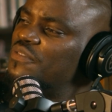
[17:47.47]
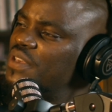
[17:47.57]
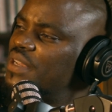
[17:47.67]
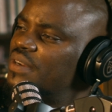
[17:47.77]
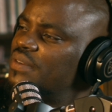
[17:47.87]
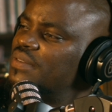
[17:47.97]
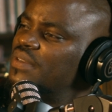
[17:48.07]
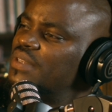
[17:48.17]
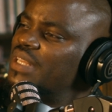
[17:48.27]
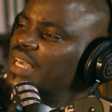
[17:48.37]
fear,
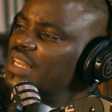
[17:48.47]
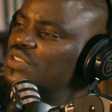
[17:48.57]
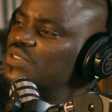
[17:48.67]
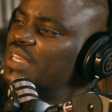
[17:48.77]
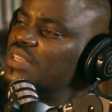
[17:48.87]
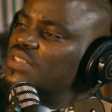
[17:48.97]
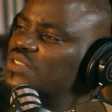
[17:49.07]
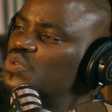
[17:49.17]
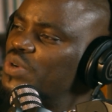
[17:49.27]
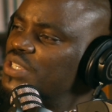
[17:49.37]
they get into certain
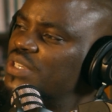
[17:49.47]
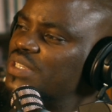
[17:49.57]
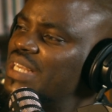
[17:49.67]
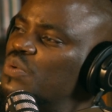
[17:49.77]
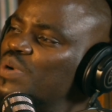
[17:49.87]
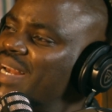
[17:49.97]
situations that would